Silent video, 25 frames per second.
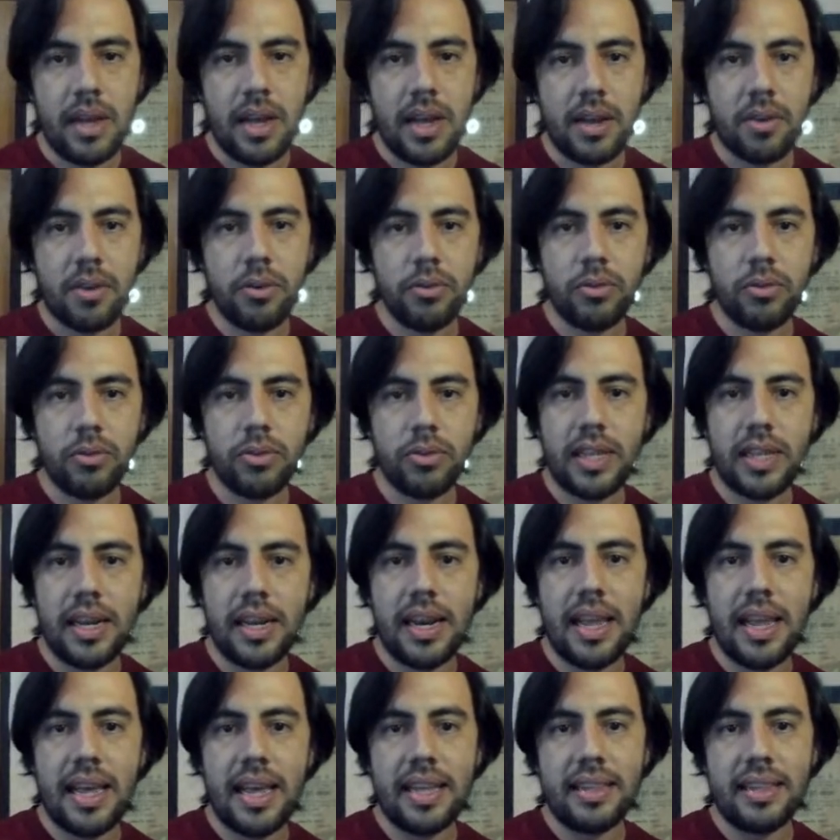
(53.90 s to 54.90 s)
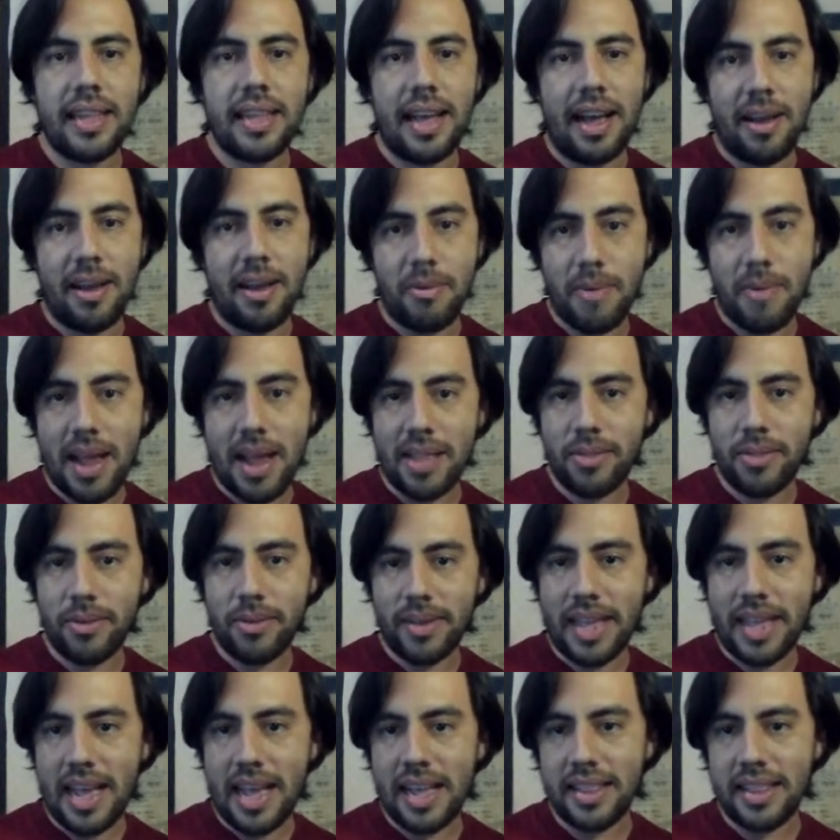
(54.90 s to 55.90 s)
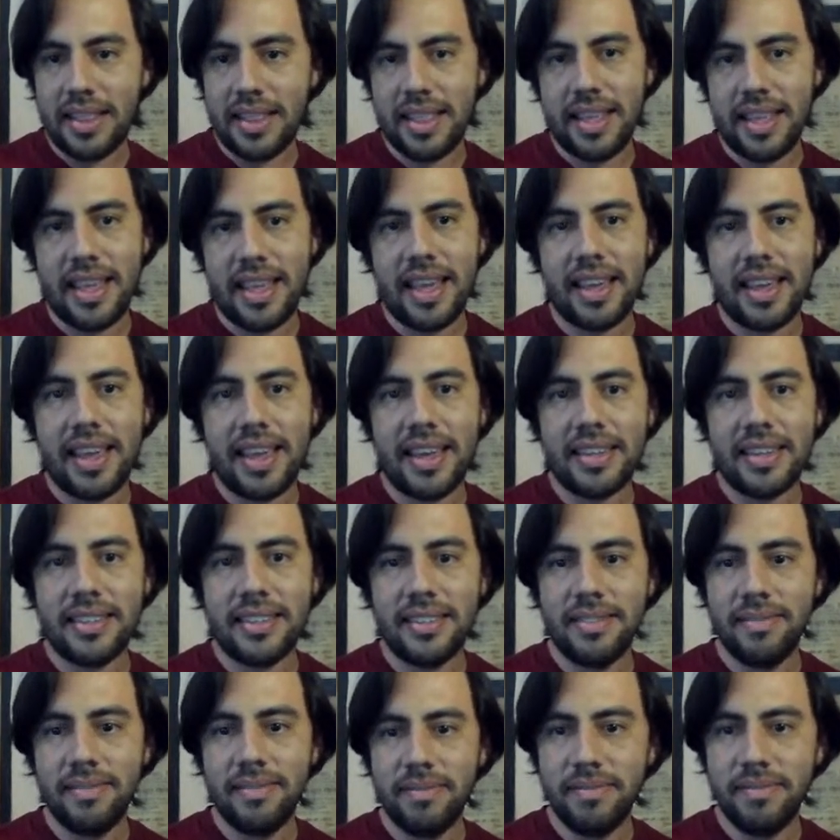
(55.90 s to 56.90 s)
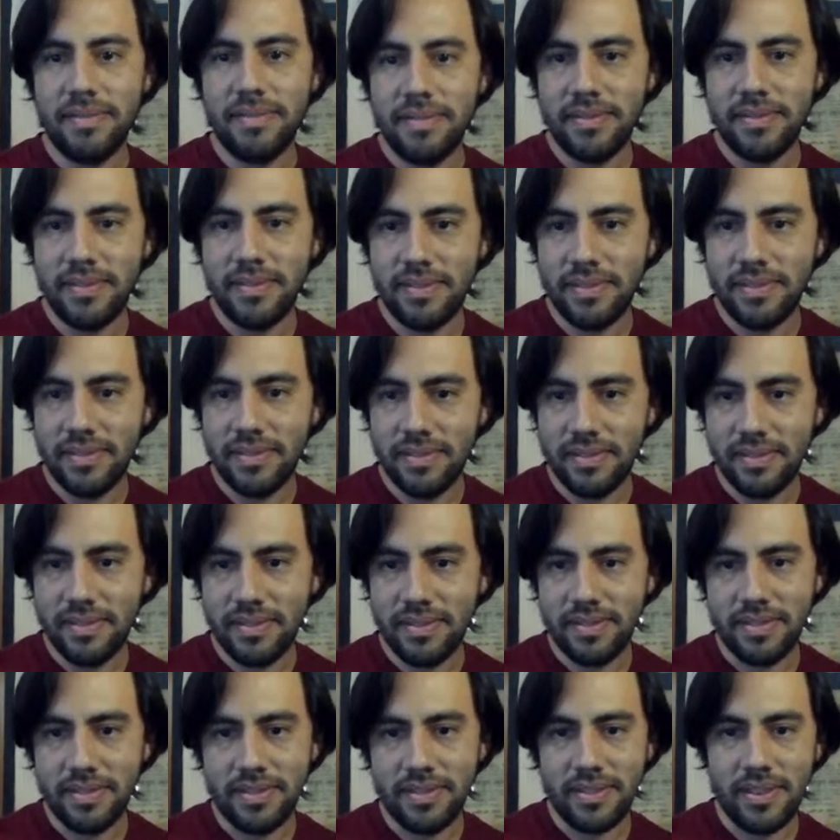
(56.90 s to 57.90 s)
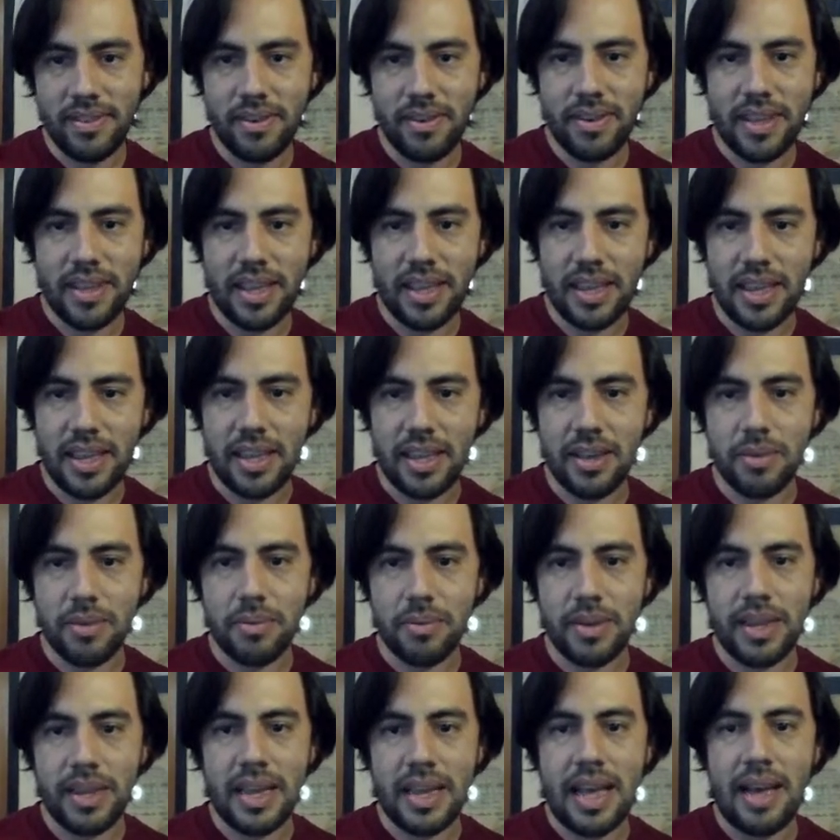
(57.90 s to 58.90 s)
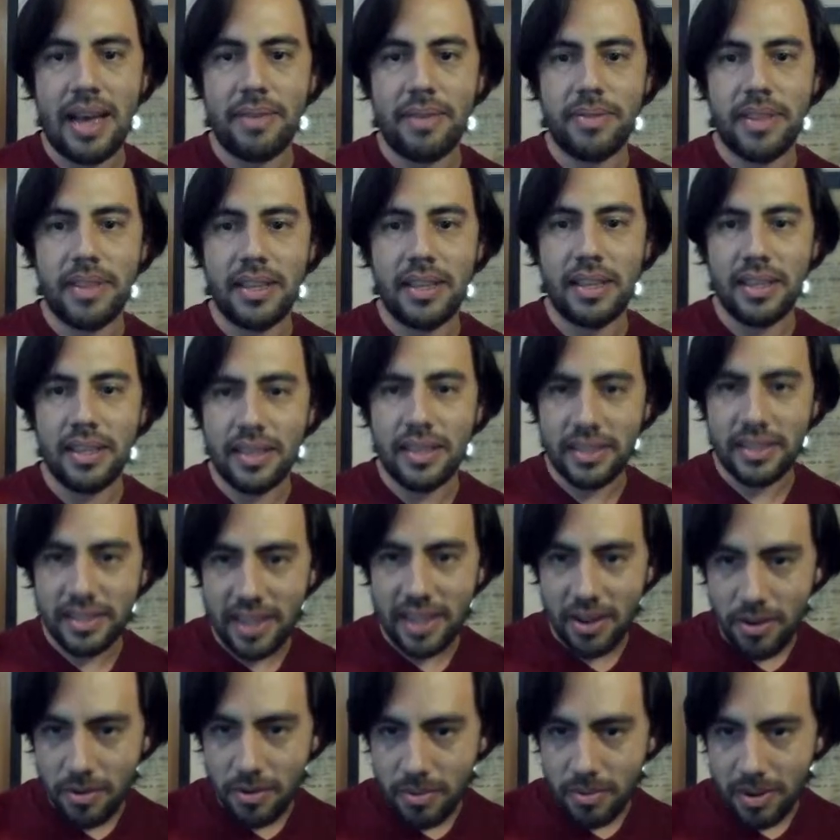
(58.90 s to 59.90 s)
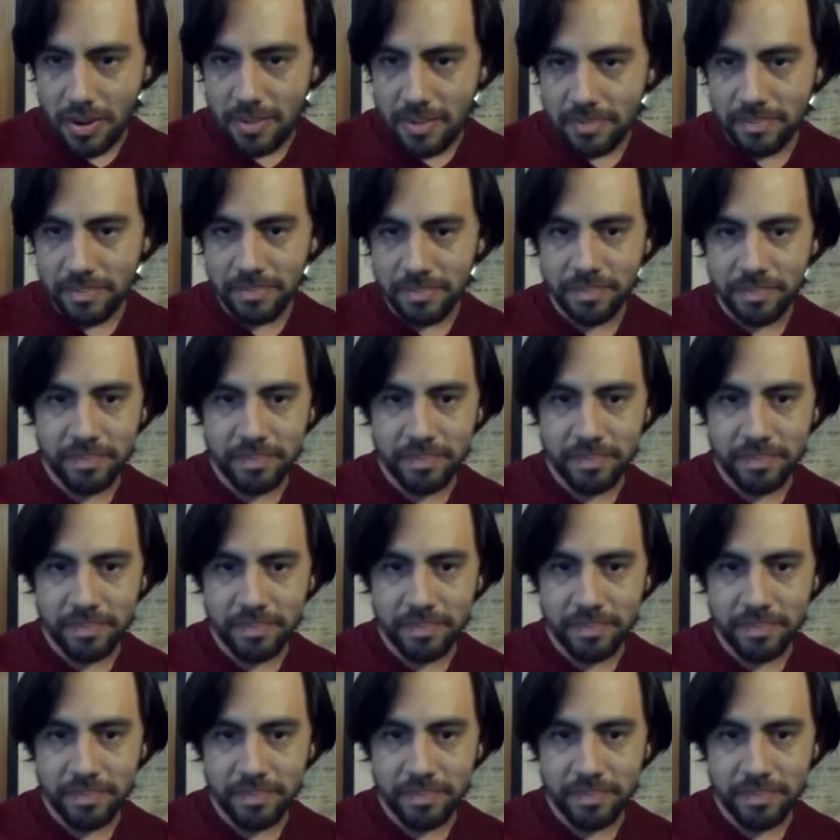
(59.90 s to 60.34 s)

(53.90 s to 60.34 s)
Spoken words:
I'm going to select a random candidate, I guess. Okay, here we have the second one.